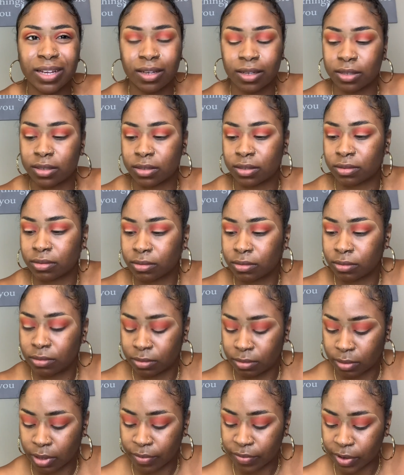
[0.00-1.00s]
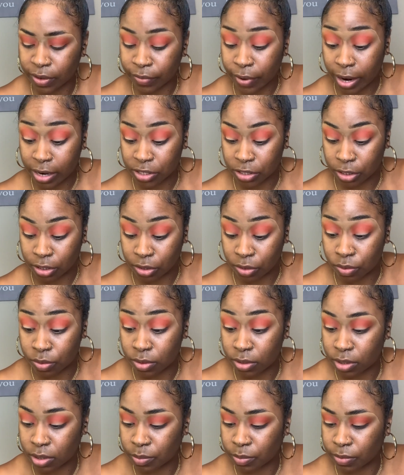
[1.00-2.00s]
I've never actually
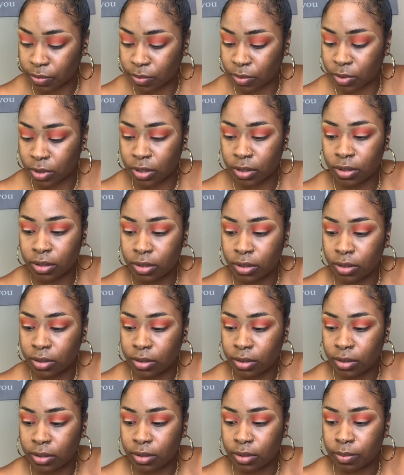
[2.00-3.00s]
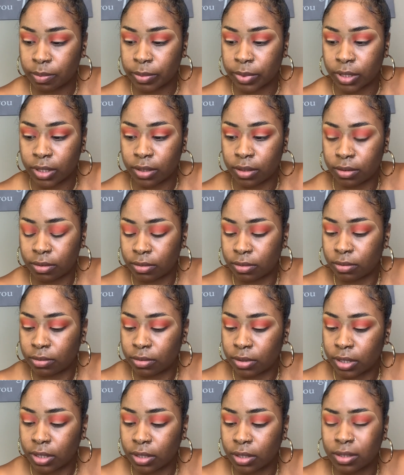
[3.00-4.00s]
used it before, but
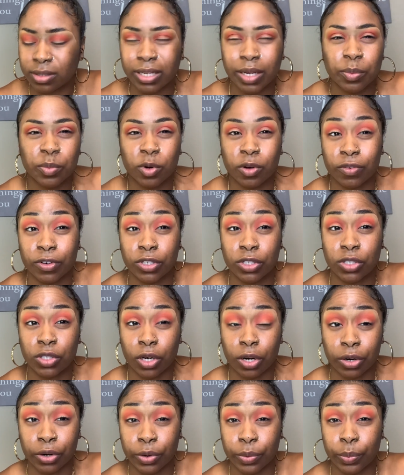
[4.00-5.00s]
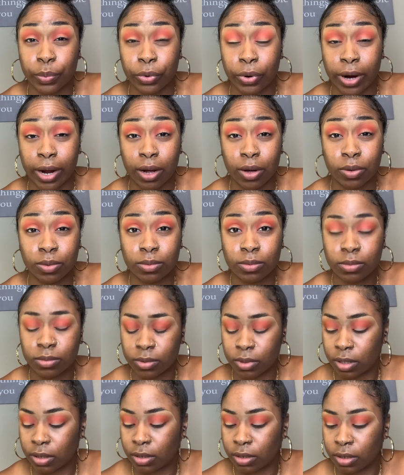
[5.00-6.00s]
it looks like more of a darker brown
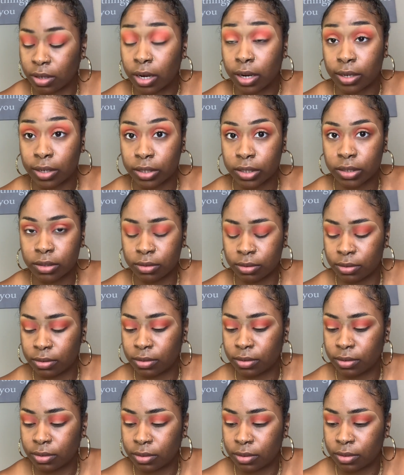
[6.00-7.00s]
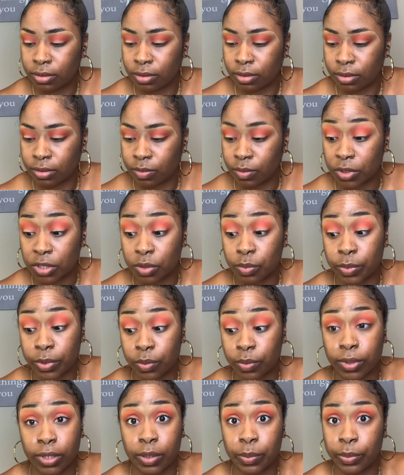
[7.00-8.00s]
color, which would be
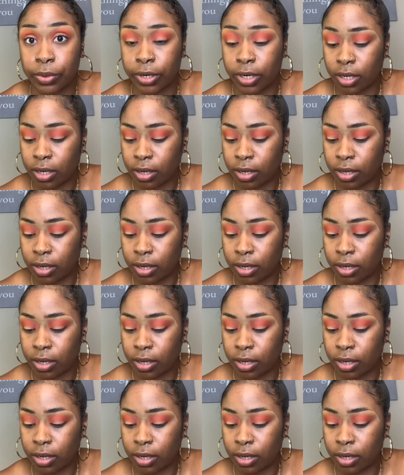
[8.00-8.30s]
really pretty,